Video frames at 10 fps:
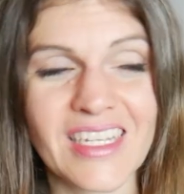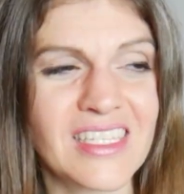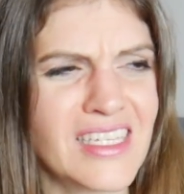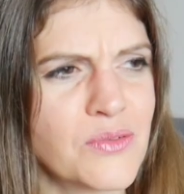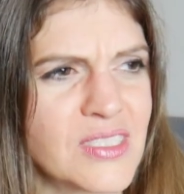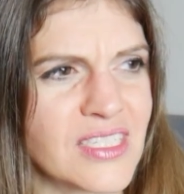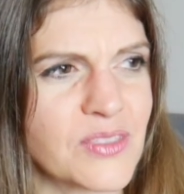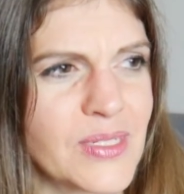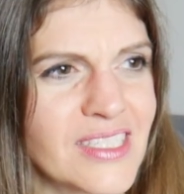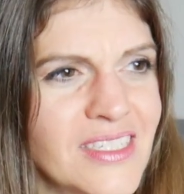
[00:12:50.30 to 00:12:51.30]
I think it was 6
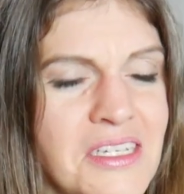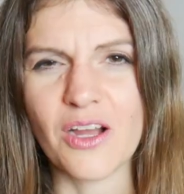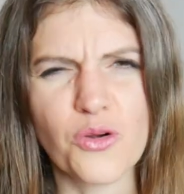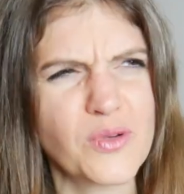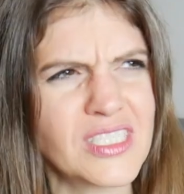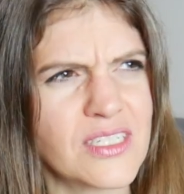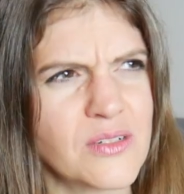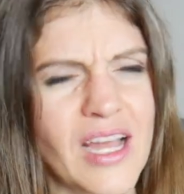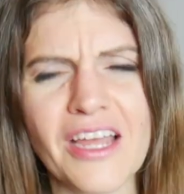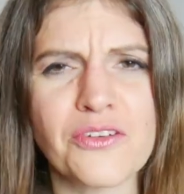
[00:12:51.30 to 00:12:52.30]
weeks, or was
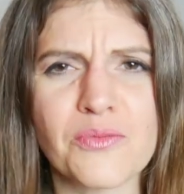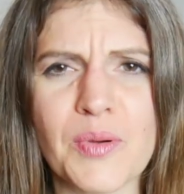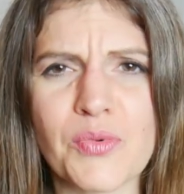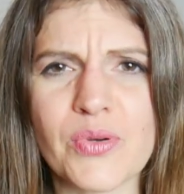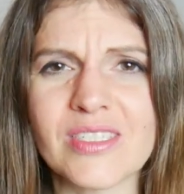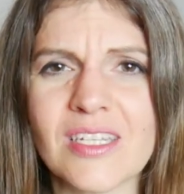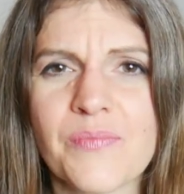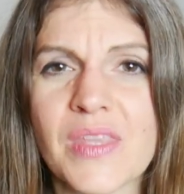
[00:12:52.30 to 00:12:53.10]
it, I don't remember what it was.